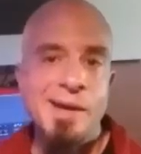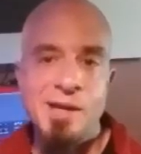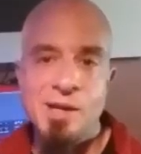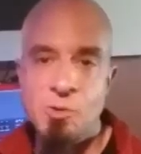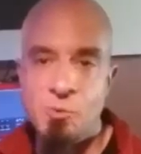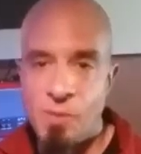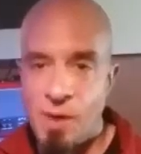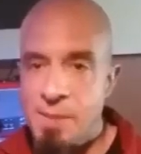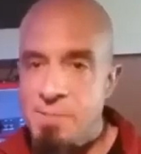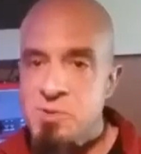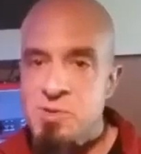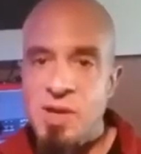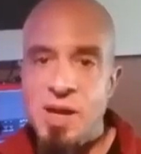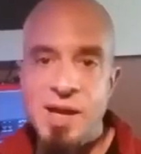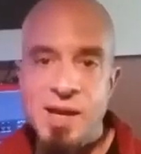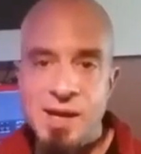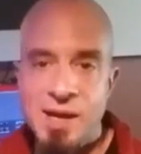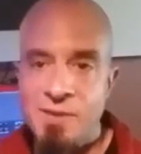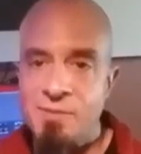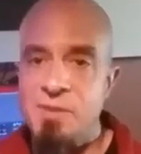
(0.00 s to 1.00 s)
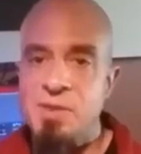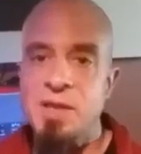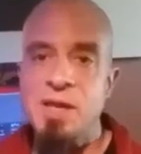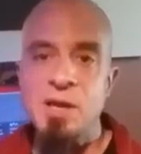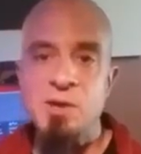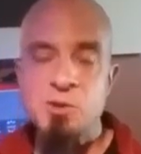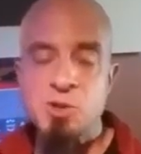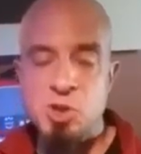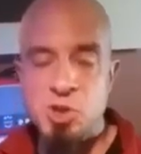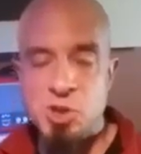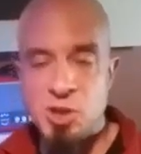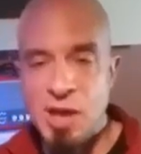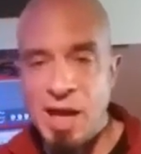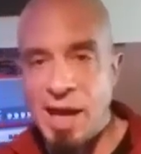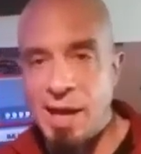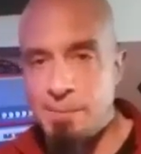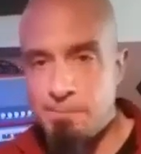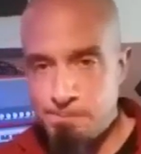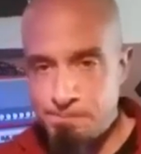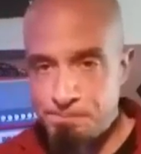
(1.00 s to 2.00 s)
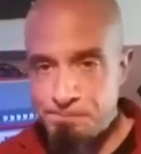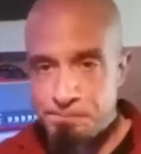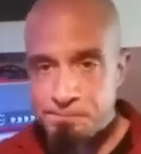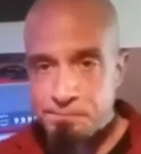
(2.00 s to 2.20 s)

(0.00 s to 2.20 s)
and your website and everything else that you got